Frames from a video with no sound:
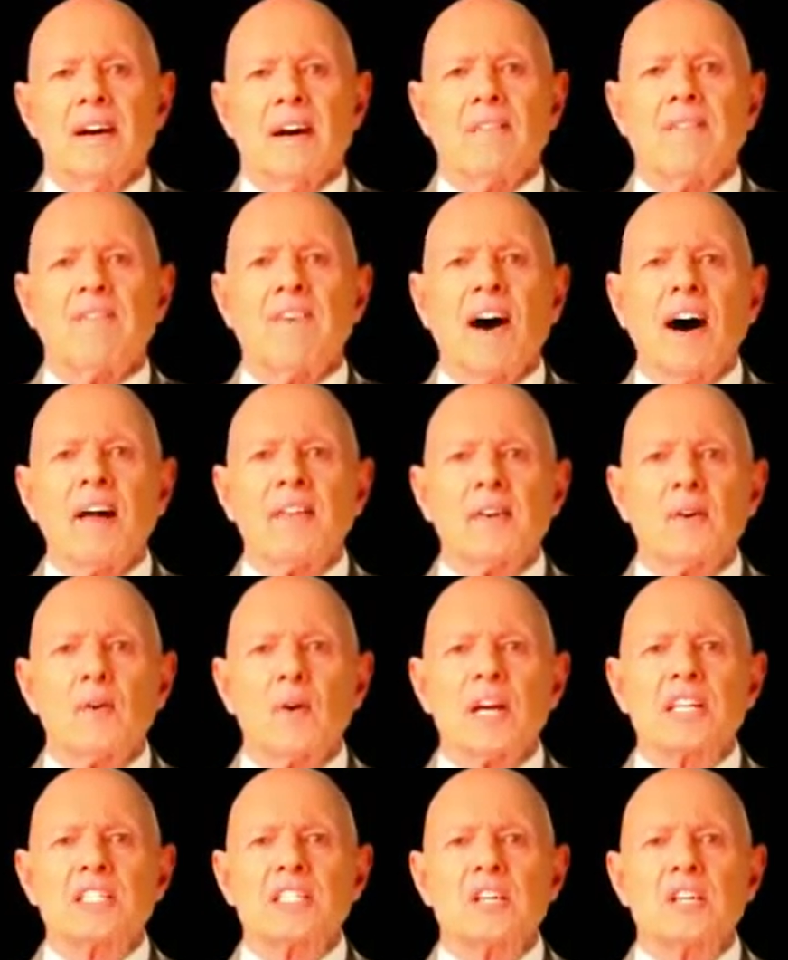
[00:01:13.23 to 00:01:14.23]
A father
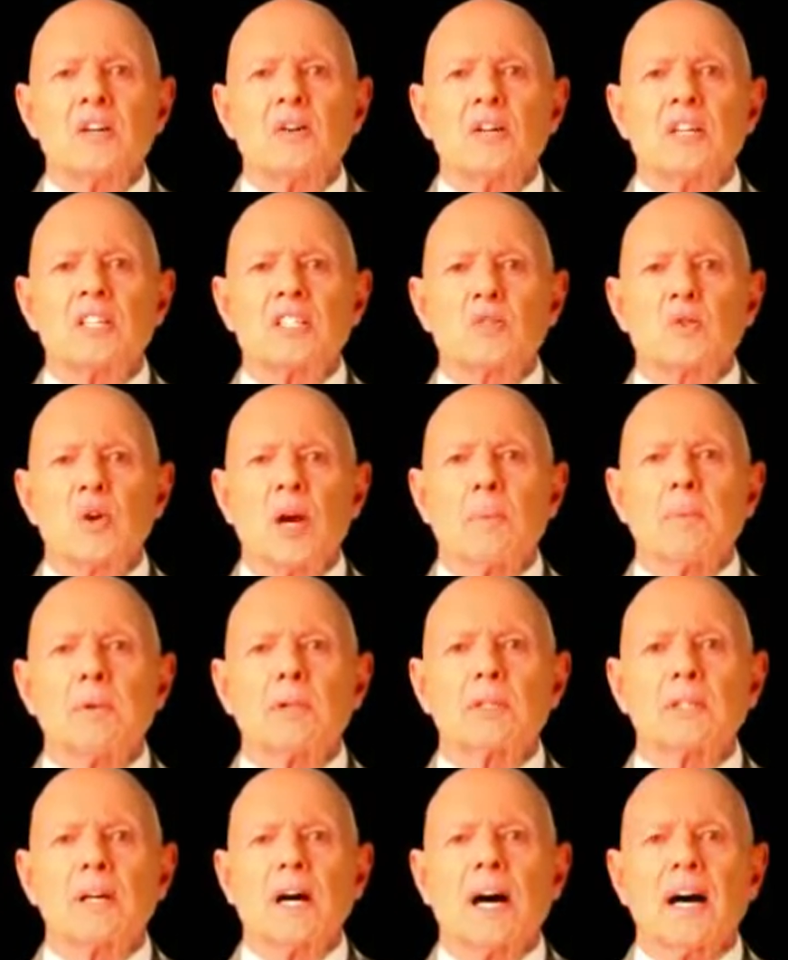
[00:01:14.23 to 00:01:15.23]
rescued his
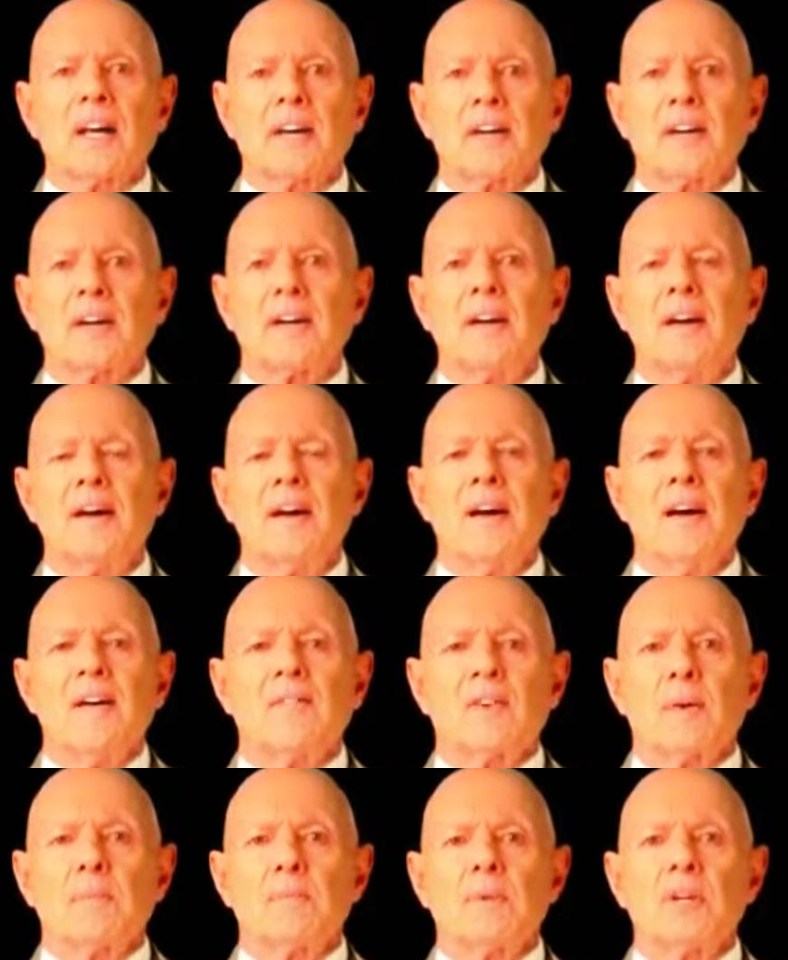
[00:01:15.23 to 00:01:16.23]
troubled daughter
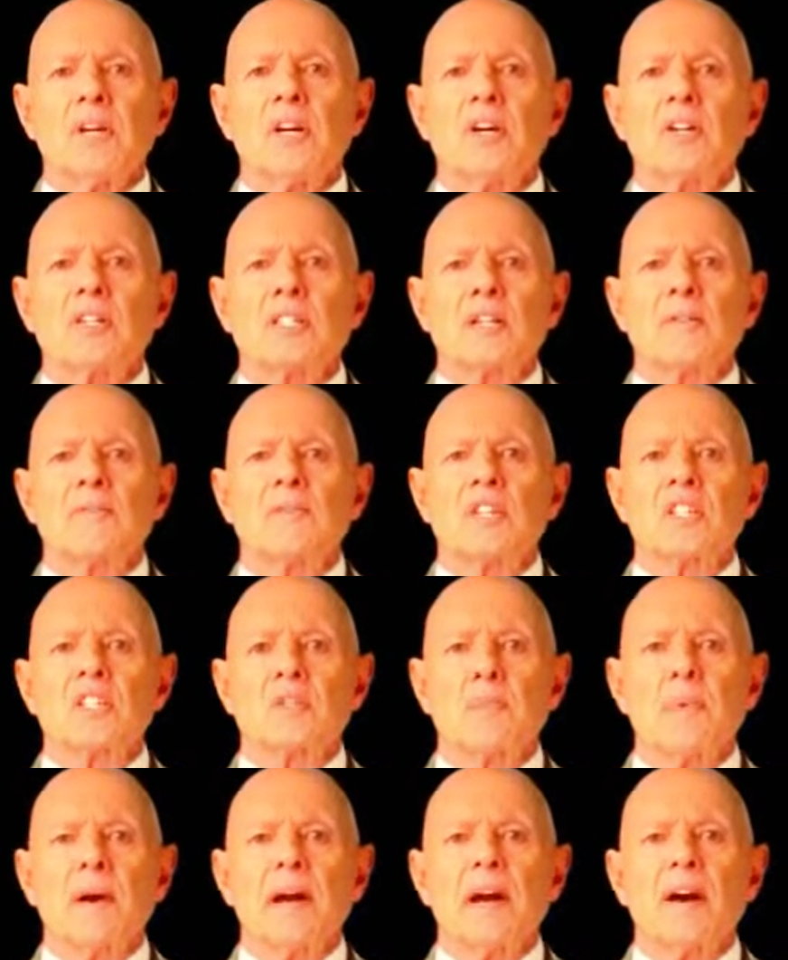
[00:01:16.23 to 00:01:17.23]
from years of
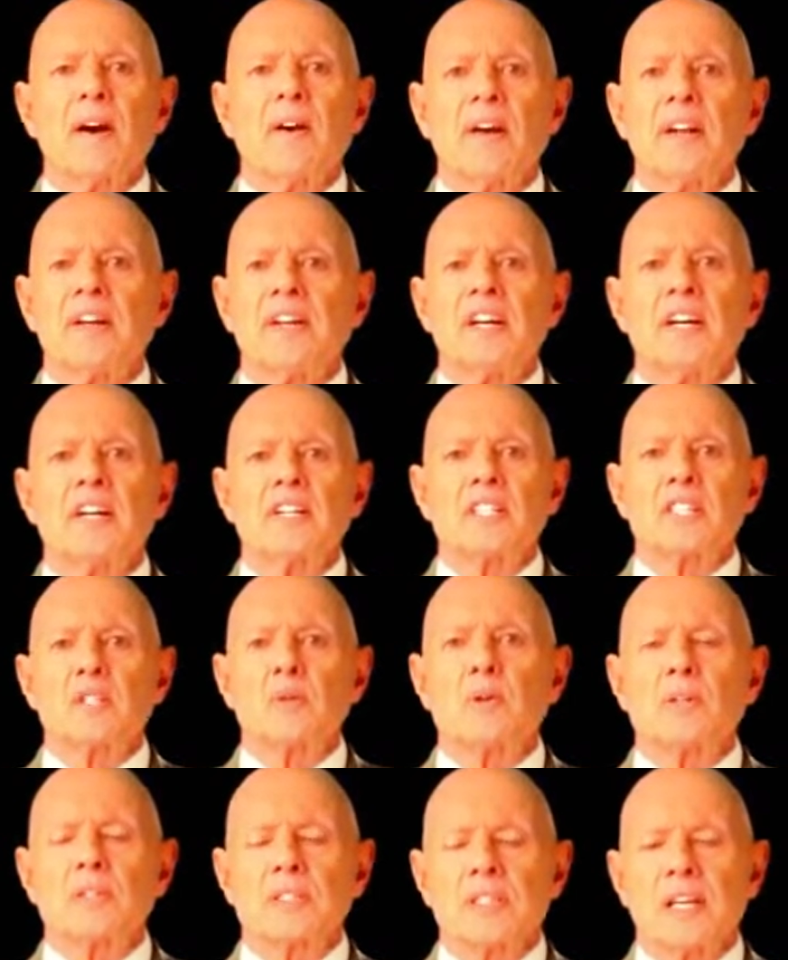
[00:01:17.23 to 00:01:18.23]
despair and near
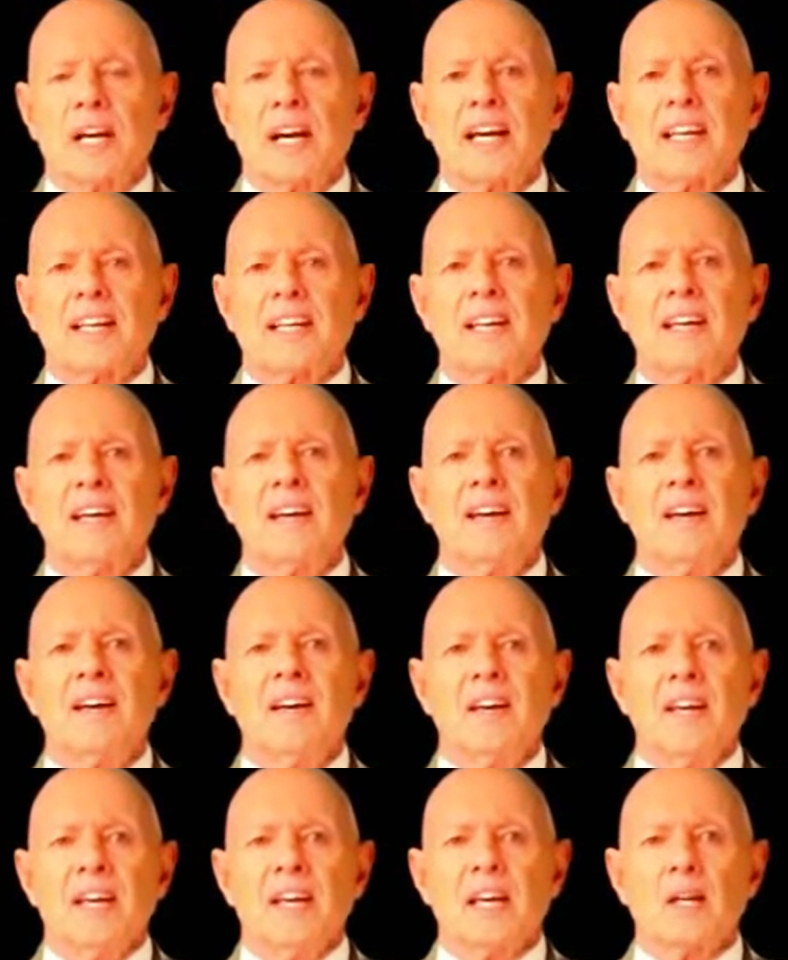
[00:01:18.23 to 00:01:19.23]
suicide
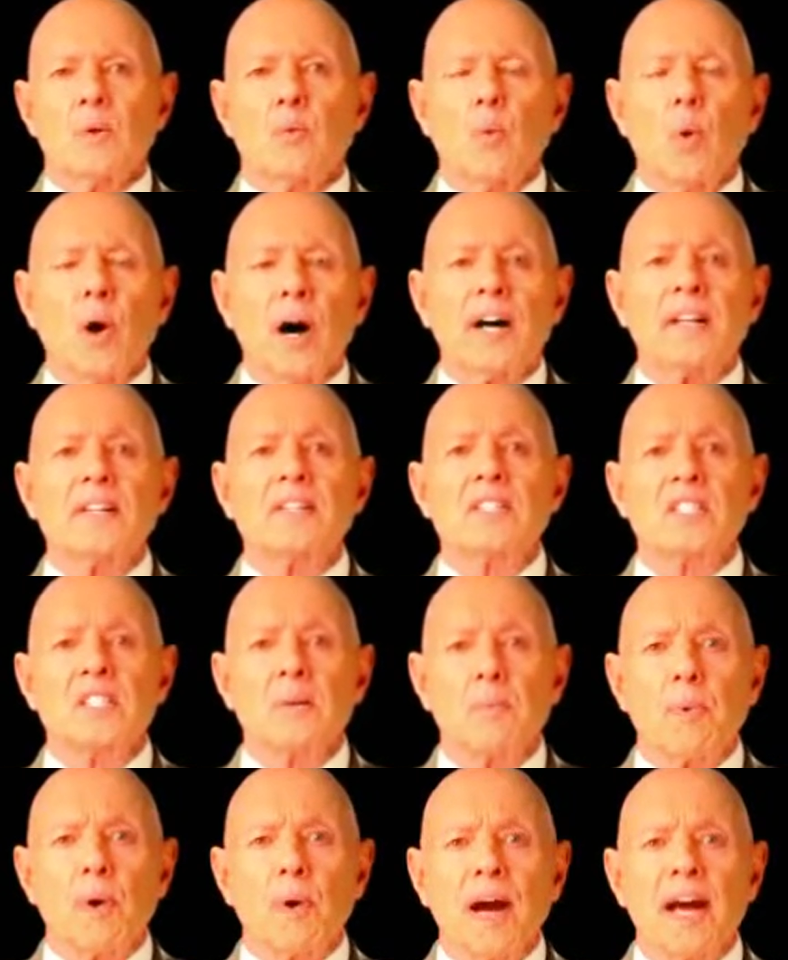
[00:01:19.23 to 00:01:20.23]
in one
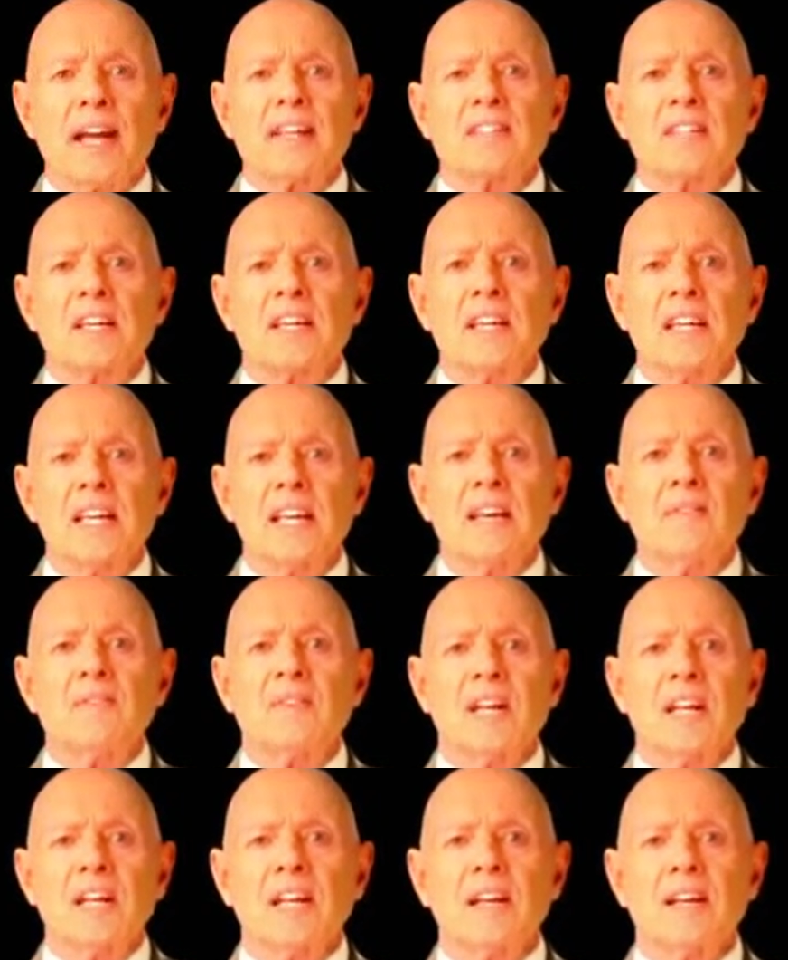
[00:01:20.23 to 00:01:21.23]
surprising
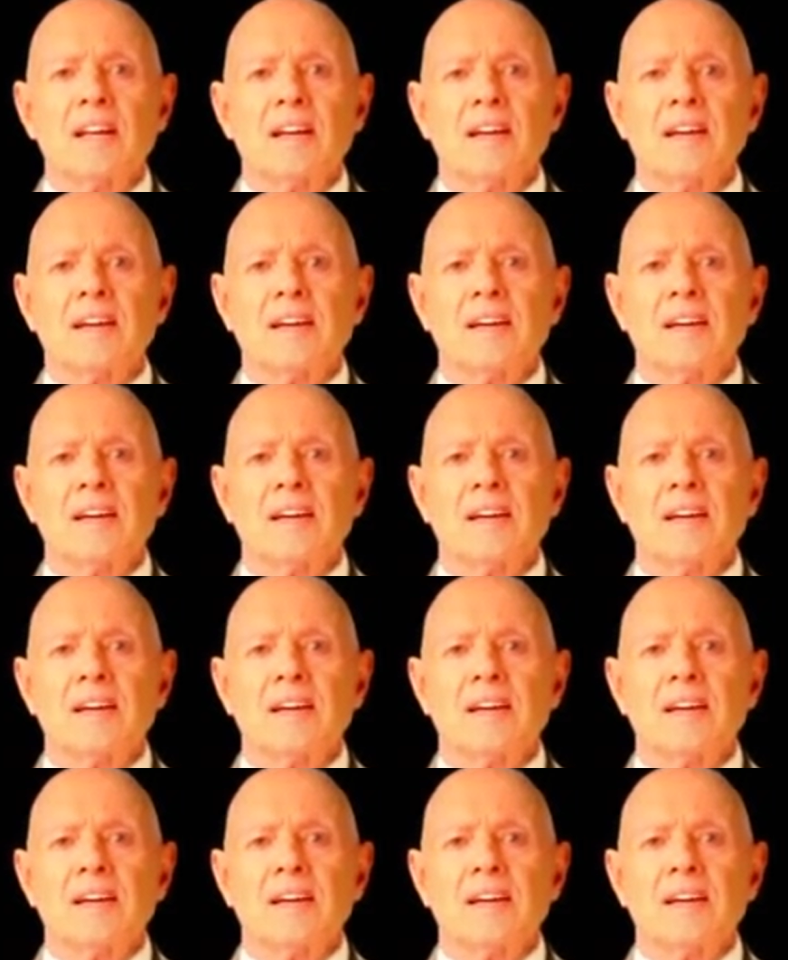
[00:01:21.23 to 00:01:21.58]
evening.